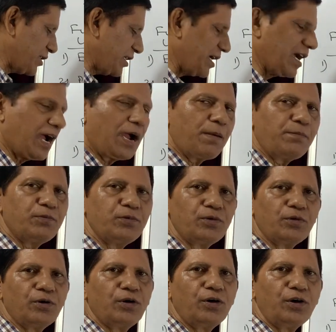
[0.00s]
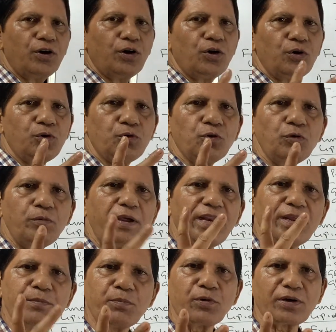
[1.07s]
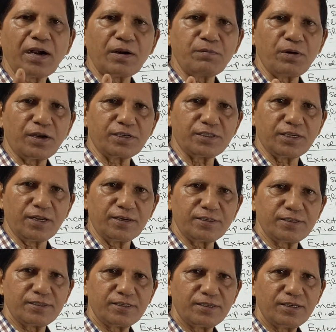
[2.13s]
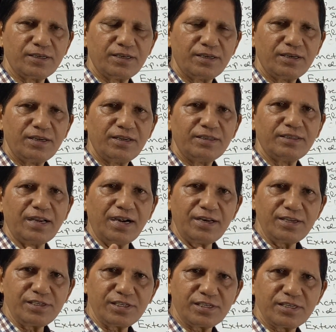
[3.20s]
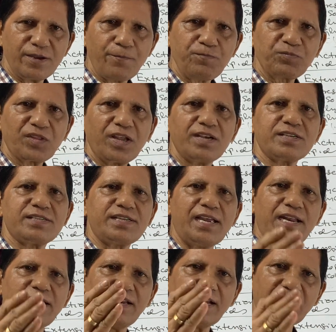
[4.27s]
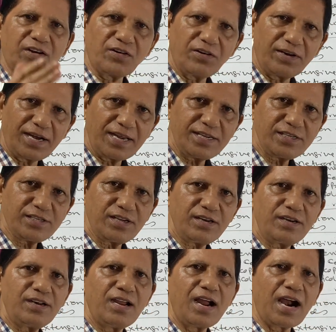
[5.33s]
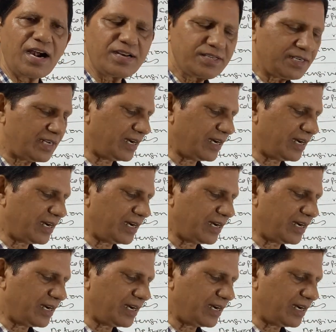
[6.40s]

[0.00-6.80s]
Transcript: they have two very important functions. That is cell recognition and cell